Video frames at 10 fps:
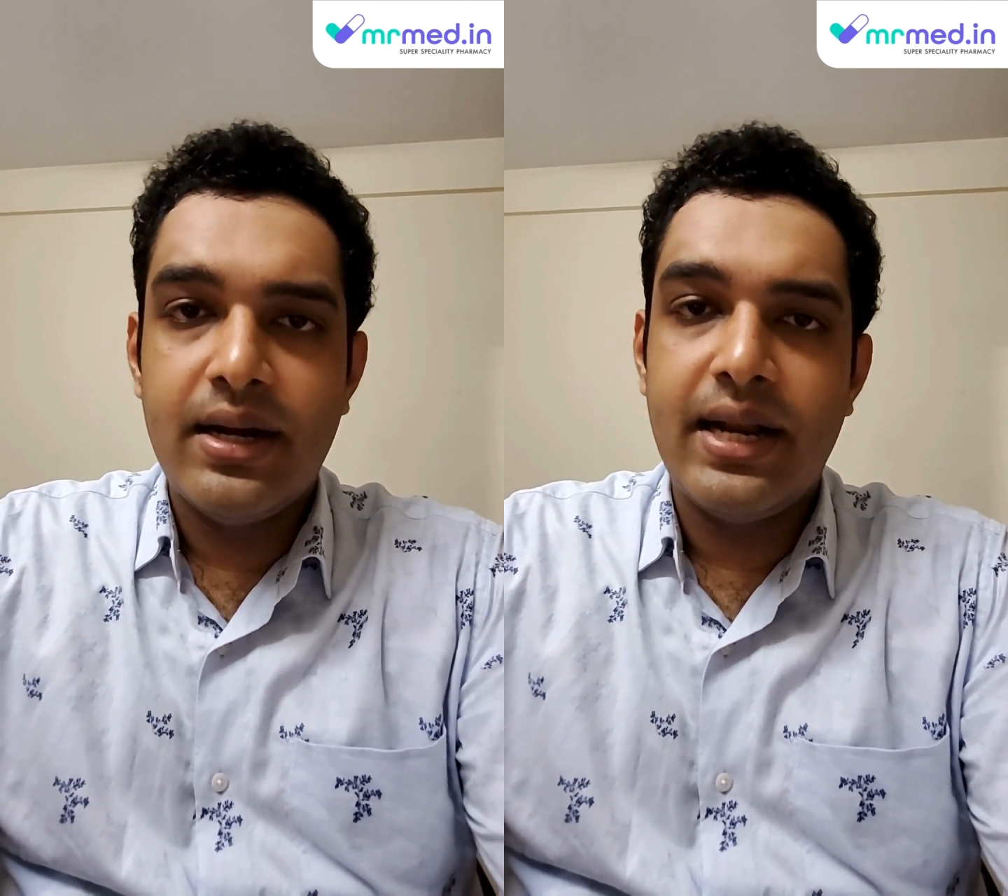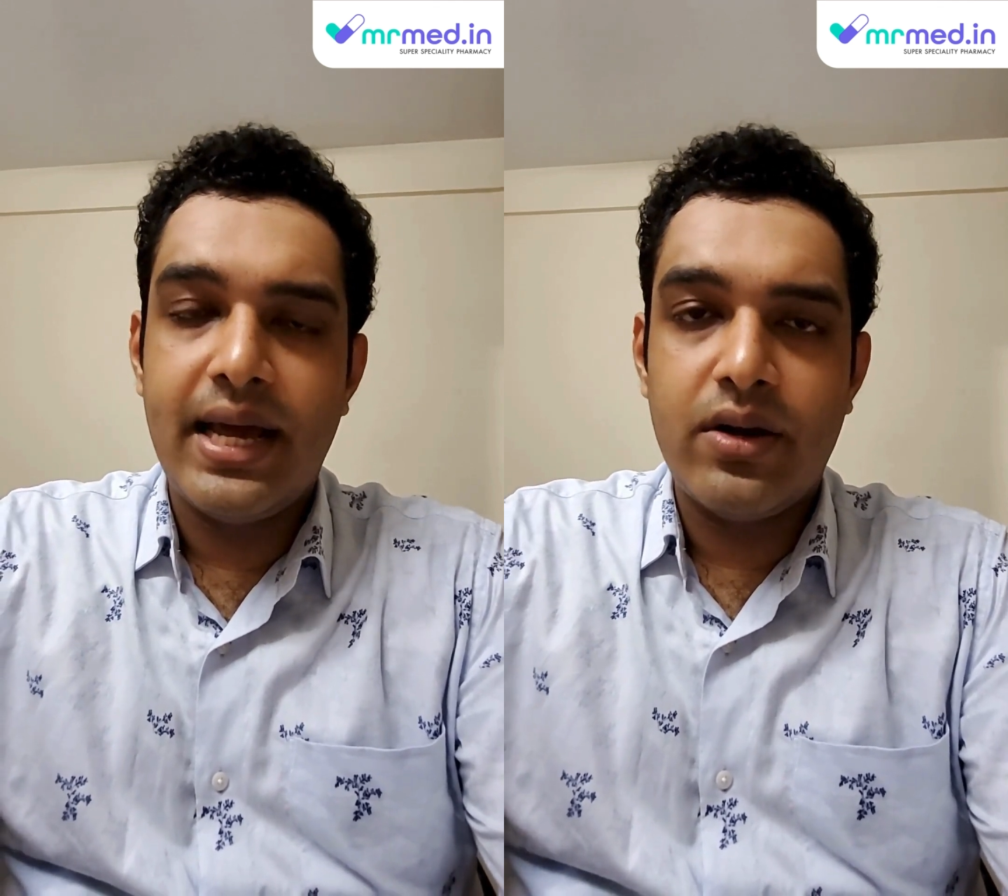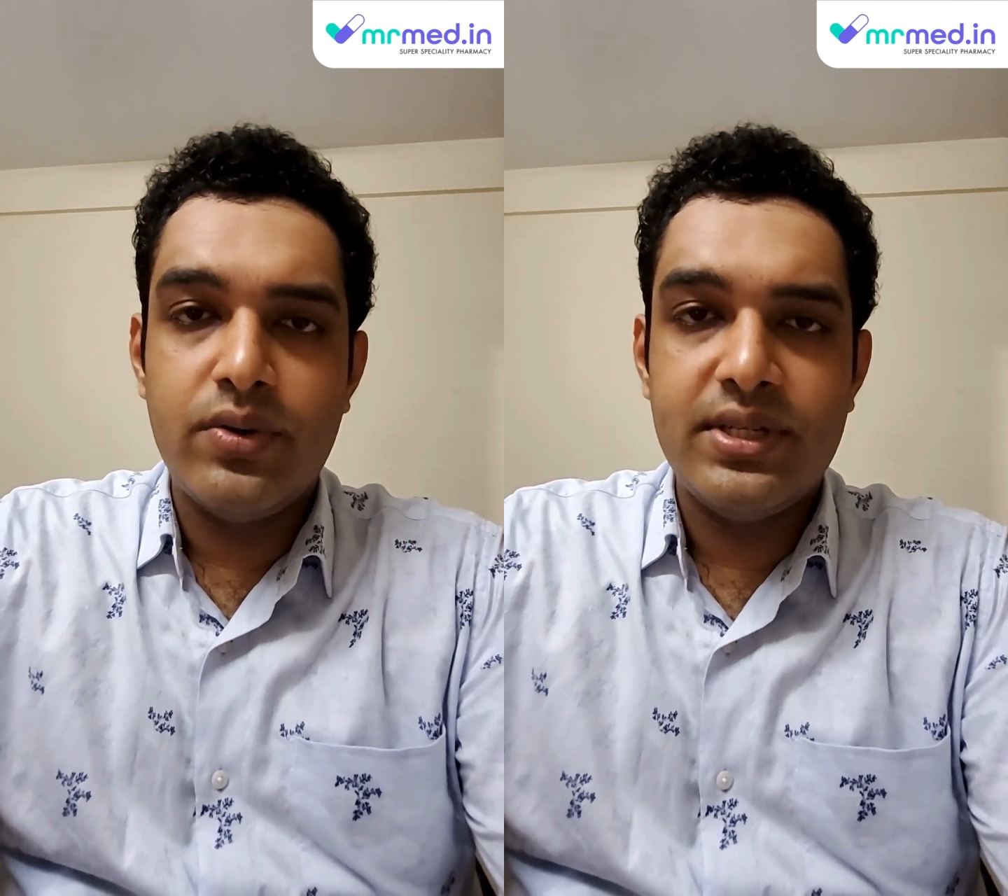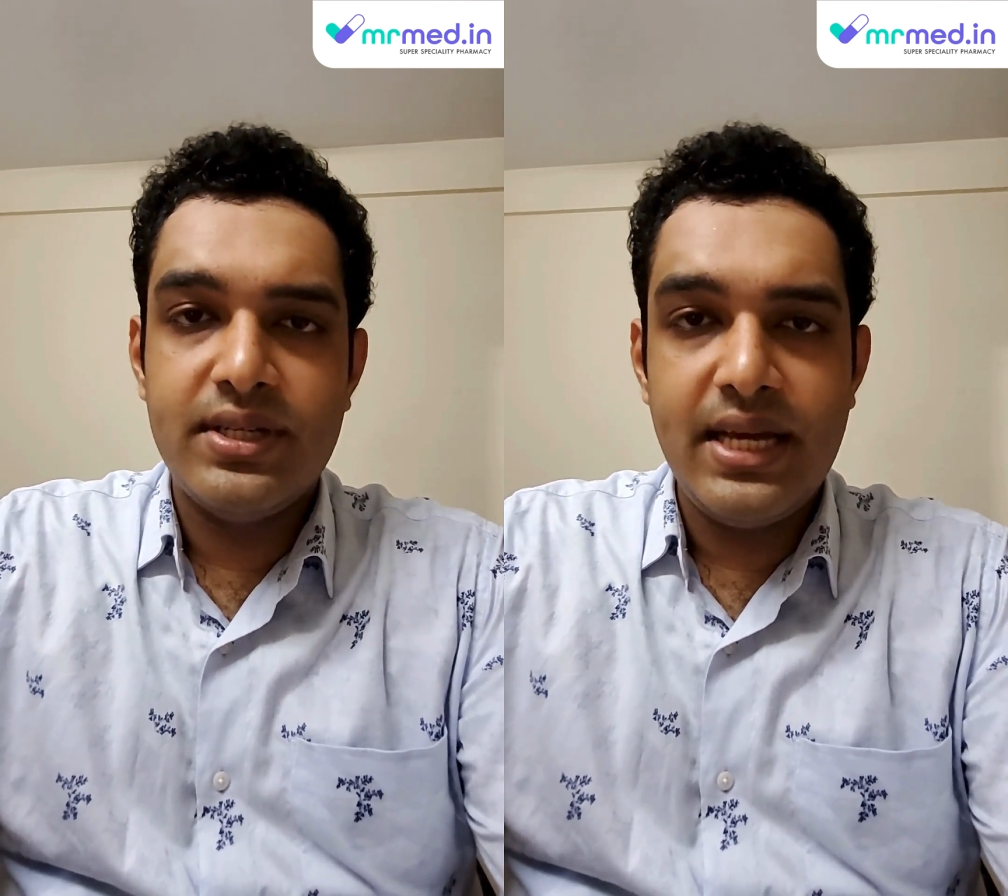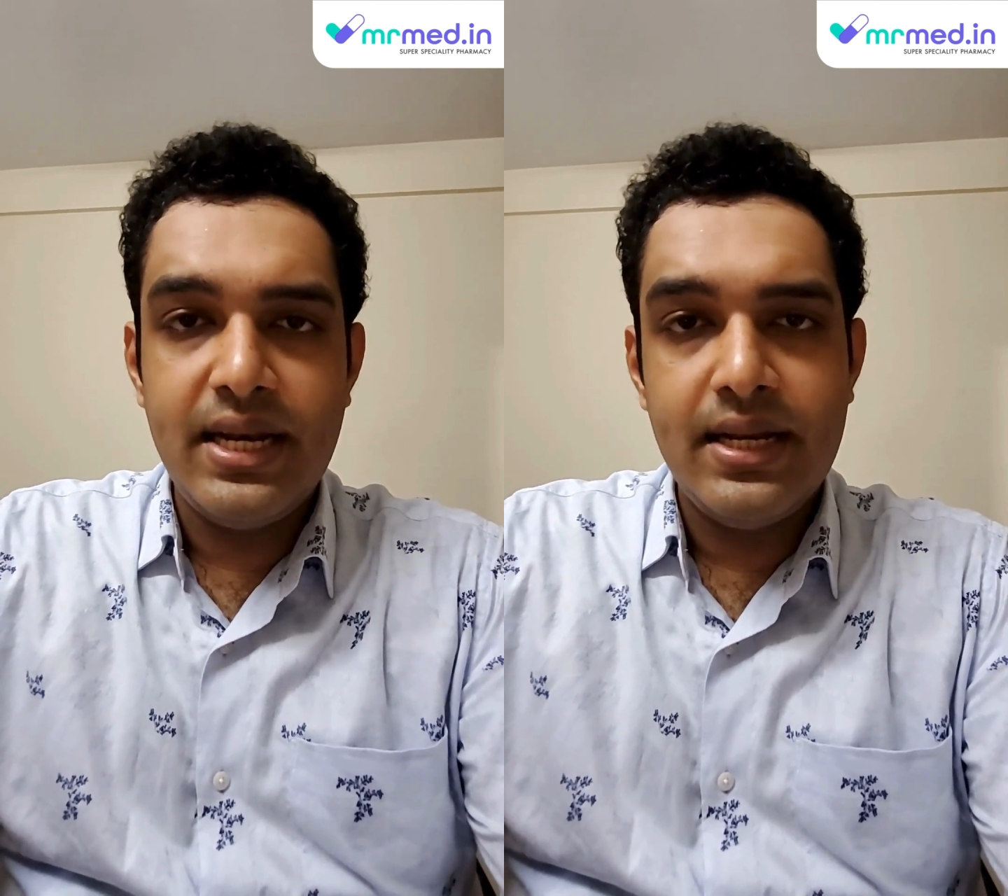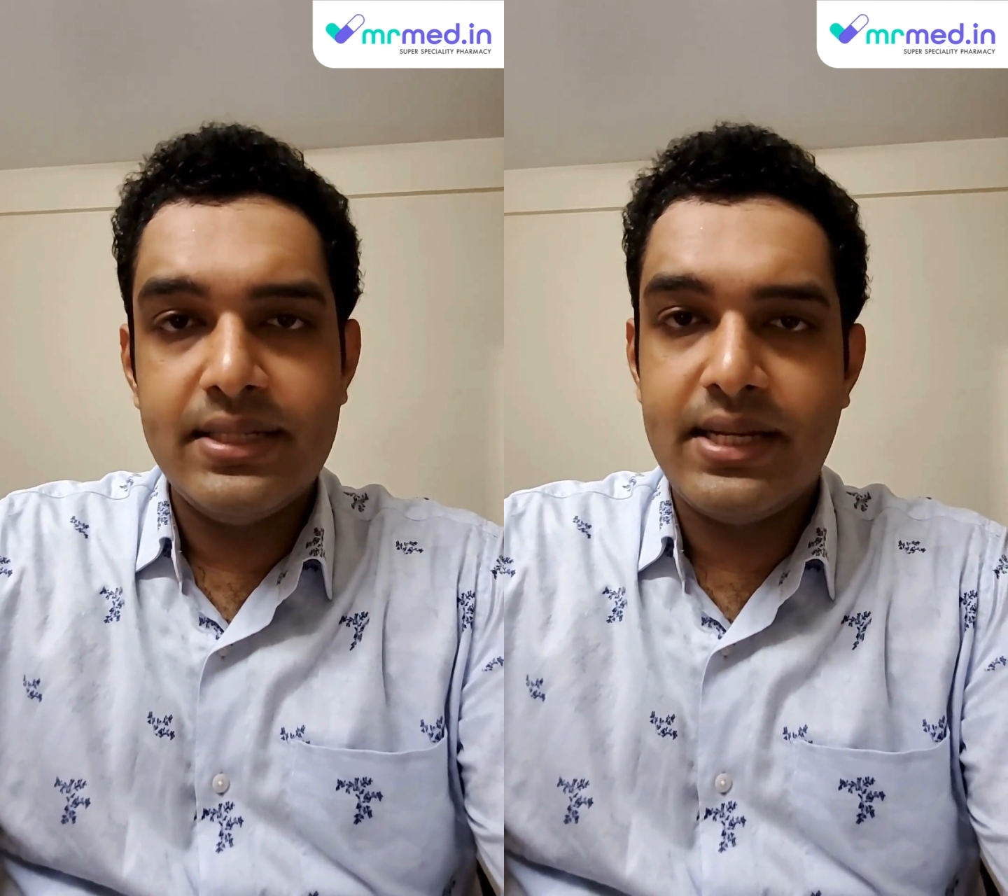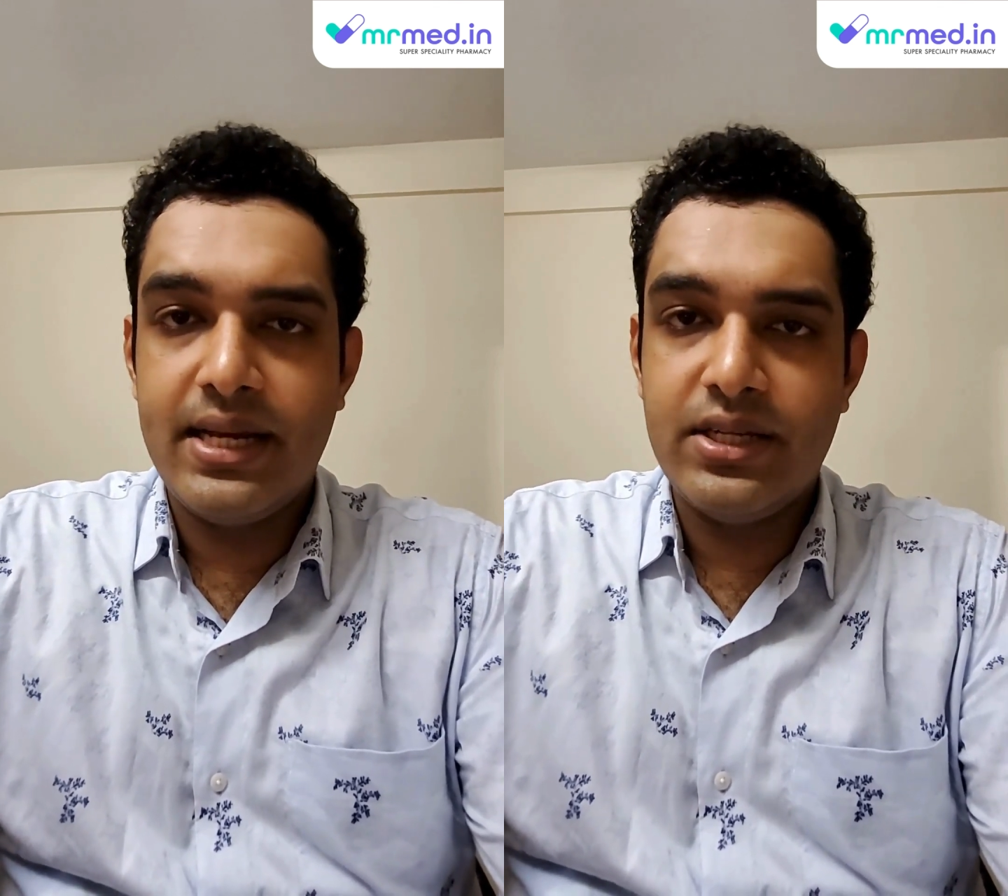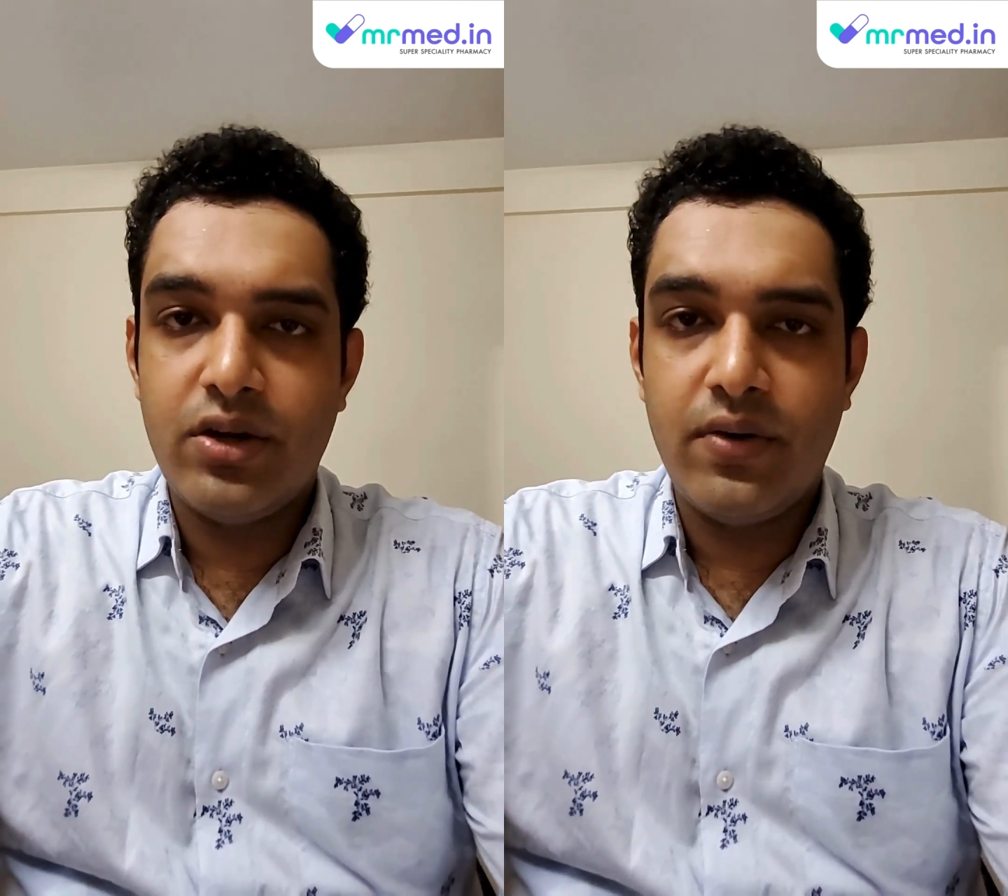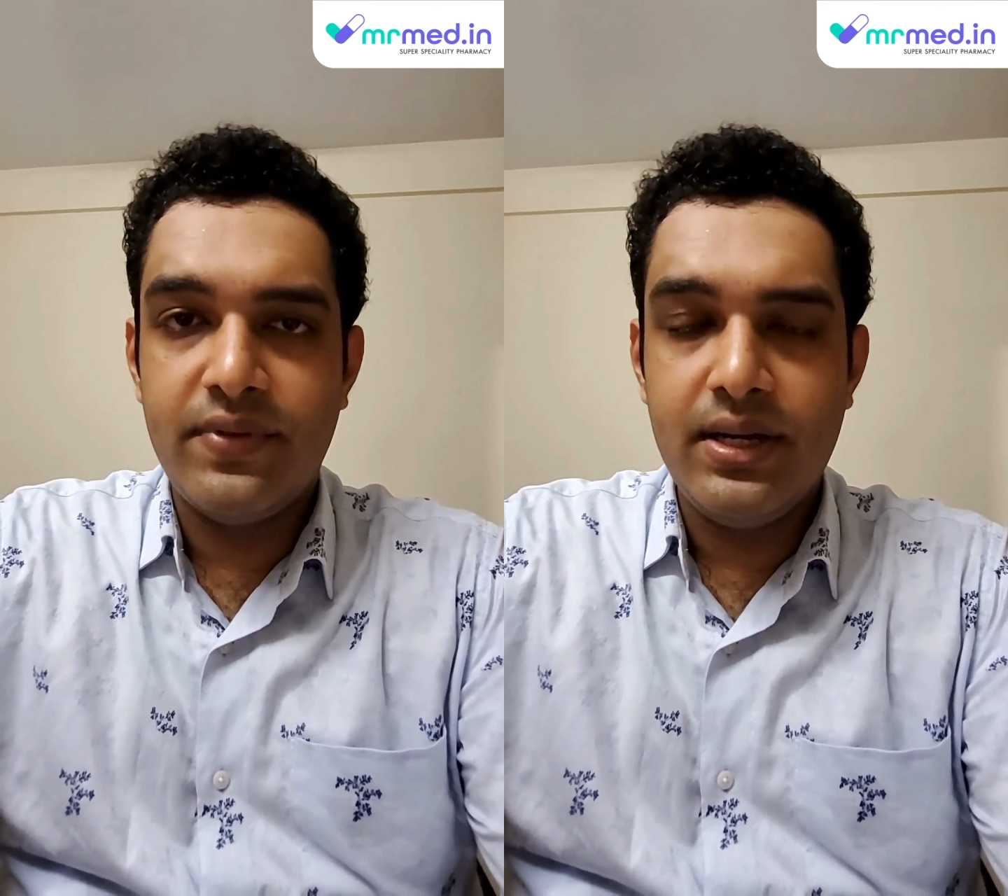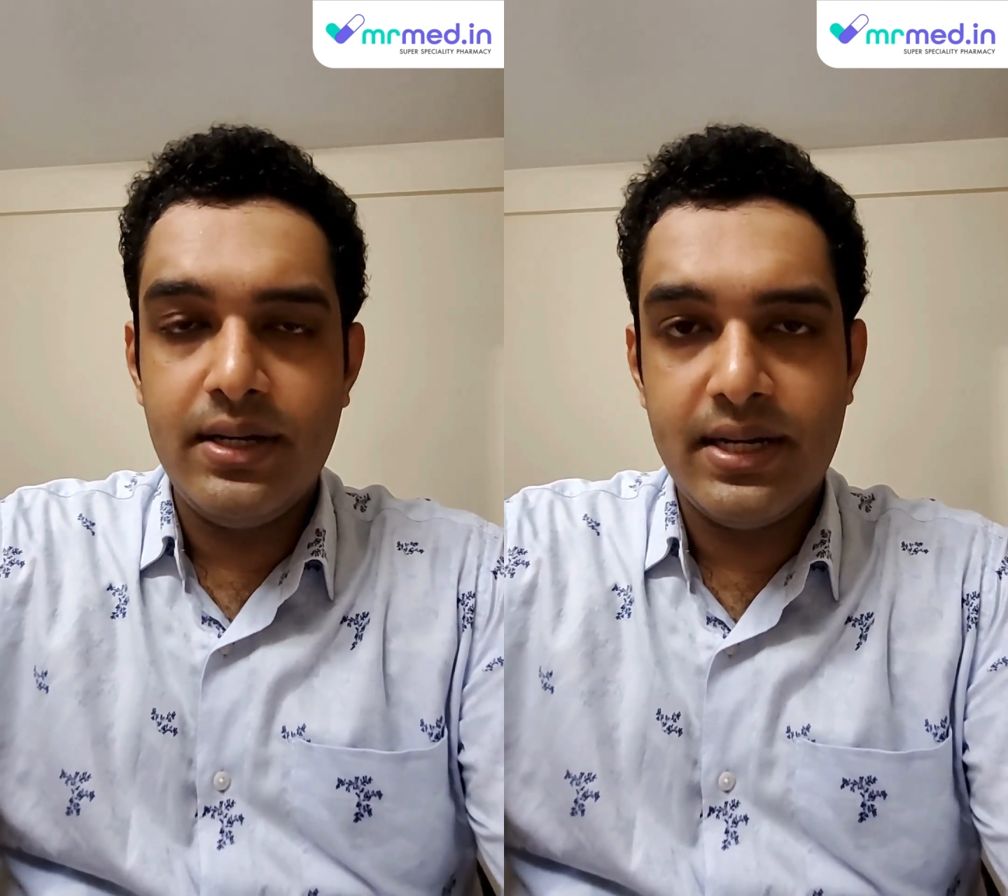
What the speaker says: diagnosis and staging of the